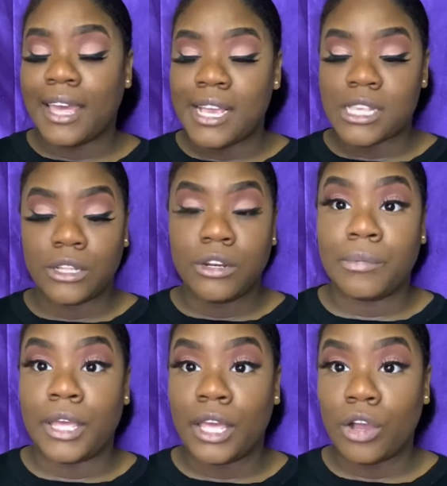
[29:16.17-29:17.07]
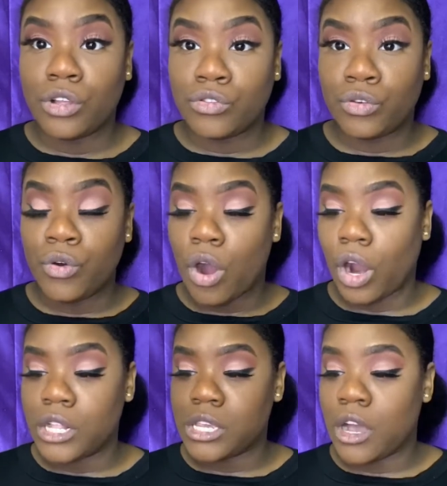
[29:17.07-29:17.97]
is a little bit too
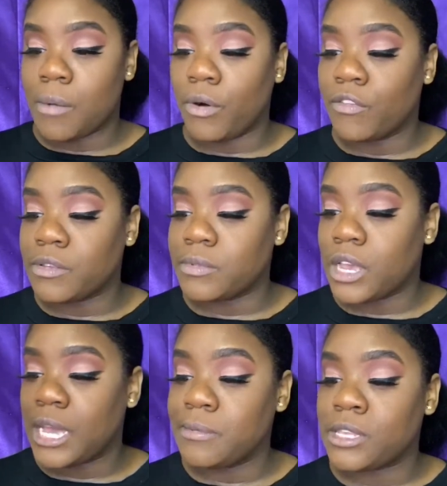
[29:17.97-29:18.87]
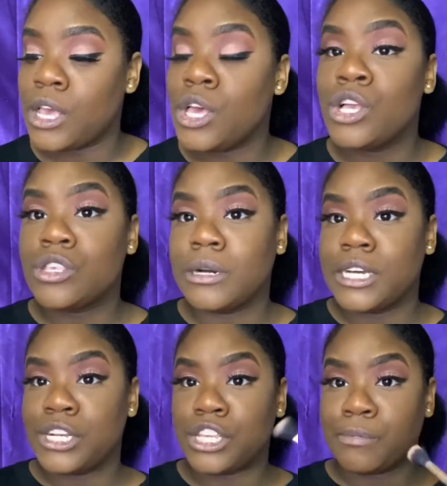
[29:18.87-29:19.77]
hard to come off sometimes, so I'm gonna
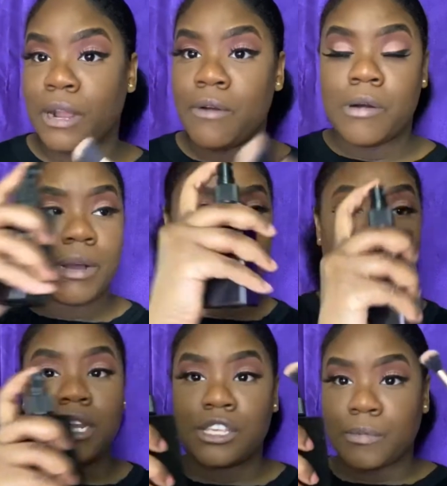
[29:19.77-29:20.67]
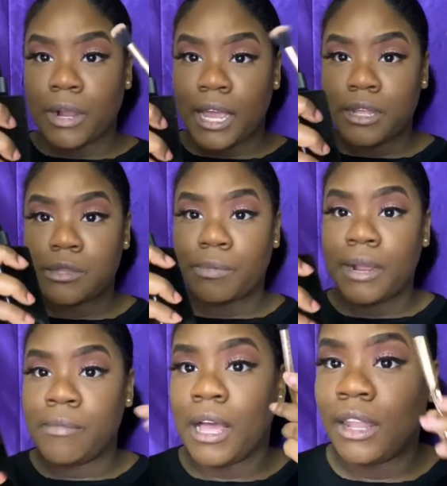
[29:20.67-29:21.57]
just spray it with my setting spray, spray
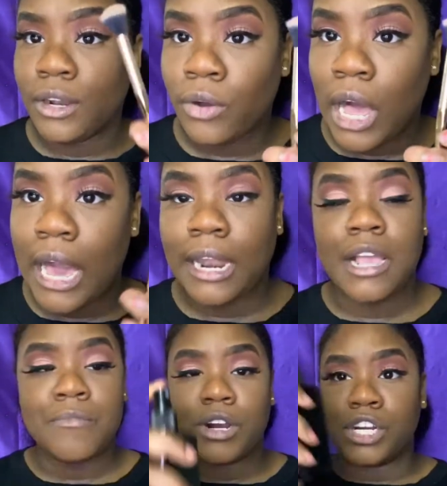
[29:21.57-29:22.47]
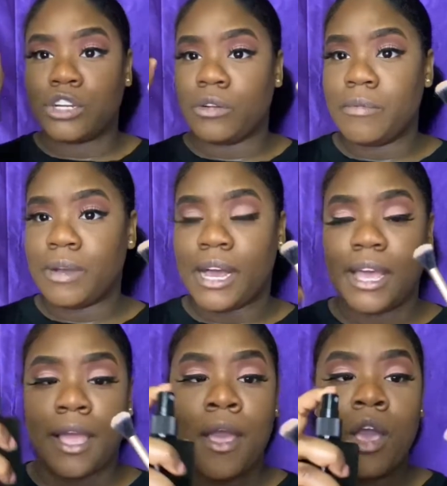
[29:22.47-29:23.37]
my little highlight brush with
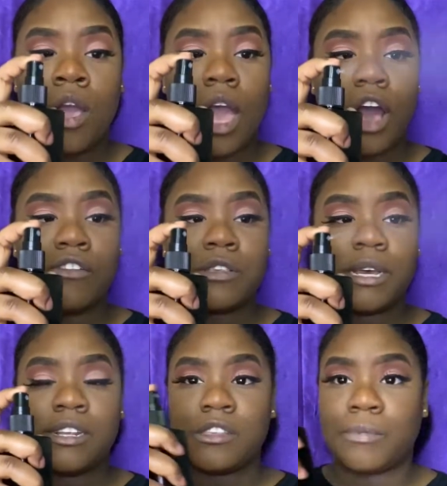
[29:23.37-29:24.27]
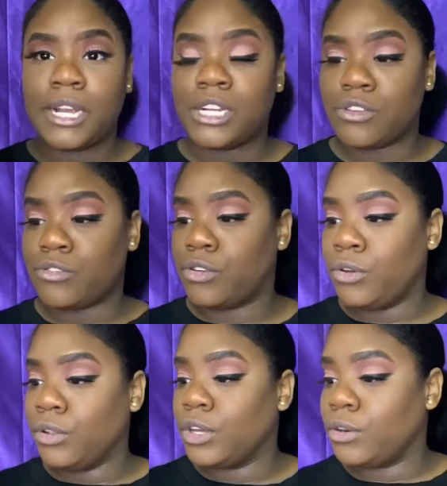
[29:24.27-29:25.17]
my elf setting spray, just 2
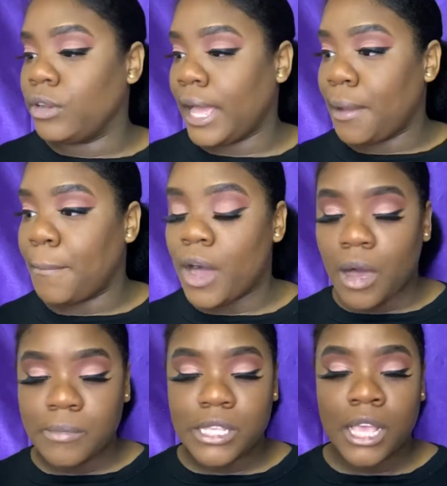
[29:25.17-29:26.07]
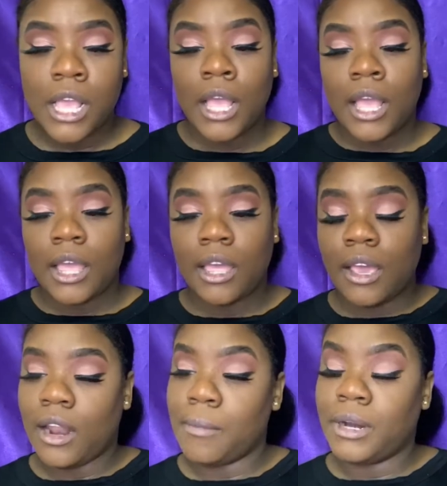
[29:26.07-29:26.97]
little light pumps,
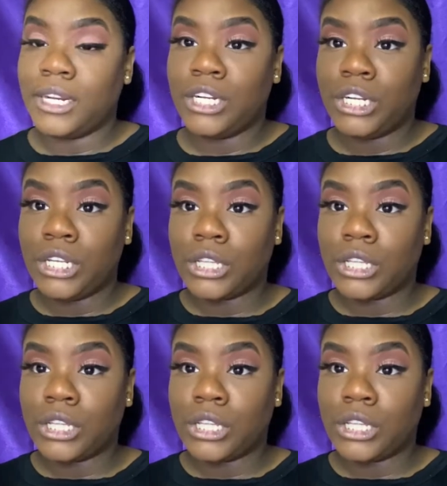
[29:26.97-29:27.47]
and I'm gonna just